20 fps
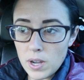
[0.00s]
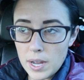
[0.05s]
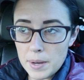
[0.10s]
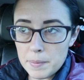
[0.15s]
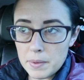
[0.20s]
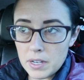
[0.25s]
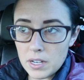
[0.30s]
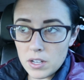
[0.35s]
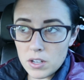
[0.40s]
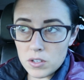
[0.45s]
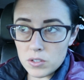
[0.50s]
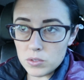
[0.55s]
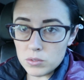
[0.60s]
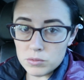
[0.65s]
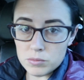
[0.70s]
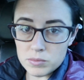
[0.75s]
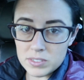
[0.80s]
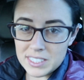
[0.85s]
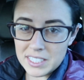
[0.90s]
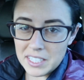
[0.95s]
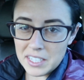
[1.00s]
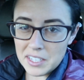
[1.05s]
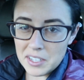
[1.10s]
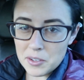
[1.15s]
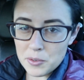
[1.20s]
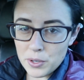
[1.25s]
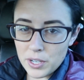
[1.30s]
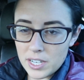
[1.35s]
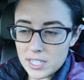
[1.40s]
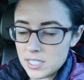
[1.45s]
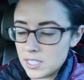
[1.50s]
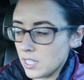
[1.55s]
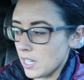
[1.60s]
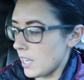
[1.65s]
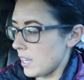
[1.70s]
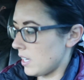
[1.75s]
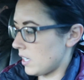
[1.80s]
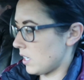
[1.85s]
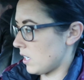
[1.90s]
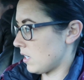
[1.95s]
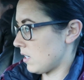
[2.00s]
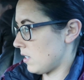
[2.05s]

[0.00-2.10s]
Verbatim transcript: I'm gonna go Can see what it's slide?